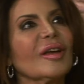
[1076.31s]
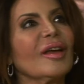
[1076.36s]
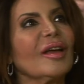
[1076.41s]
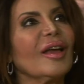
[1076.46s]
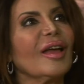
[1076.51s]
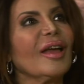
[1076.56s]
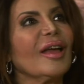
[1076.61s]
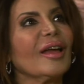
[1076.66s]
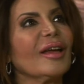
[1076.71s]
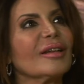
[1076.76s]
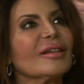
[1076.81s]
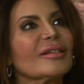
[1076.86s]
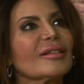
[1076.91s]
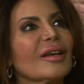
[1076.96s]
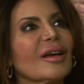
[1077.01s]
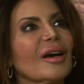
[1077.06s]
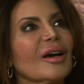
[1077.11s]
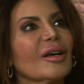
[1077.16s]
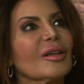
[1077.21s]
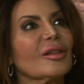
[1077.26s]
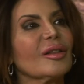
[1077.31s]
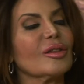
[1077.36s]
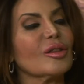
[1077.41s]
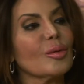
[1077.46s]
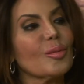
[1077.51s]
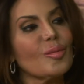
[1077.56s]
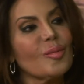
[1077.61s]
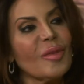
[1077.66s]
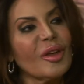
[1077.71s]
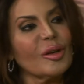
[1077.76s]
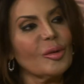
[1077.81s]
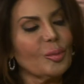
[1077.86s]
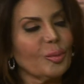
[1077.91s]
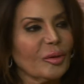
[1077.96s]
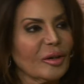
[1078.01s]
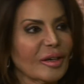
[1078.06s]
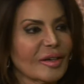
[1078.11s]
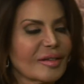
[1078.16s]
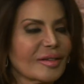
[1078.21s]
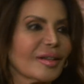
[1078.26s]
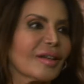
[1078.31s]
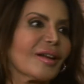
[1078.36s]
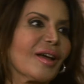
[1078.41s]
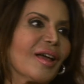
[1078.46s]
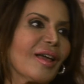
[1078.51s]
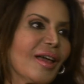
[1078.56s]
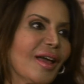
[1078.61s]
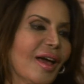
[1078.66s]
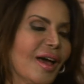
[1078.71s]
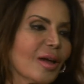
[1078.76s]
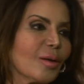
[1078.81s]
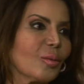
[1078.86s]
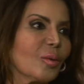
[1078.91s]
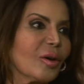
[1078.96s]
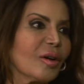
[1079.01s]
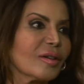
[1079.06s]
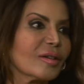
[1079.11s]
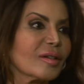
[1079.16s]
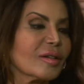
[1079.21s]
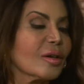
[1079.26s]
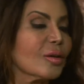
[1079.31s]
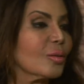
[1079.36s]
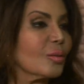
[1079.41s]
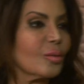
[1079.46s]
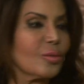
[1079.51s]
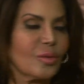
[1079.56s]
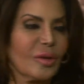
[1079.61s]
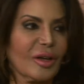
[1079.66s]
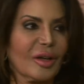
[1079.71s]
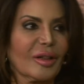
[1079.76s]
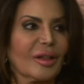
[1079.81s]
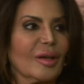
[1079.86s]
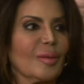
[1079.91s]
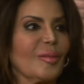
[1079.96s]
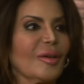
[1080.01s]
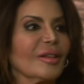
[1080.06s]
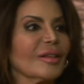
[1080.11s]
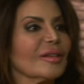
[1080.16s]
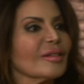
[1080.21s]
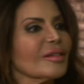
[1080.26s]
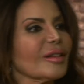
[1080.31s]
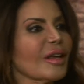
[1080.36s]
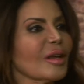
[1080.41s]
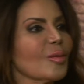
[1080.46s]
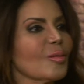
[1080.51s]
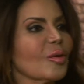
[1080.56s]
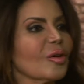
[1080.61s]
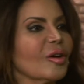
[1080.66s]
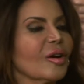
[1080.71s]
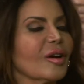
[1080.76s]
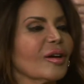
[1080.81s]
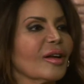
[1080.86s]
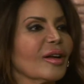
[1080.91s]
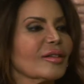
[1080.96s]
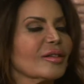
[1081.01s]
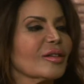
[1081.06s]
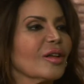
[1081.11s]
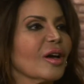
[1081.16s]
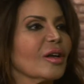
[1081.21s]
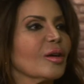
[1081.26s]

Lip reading: and the mid-piece that I had was reclaiming the C word as not a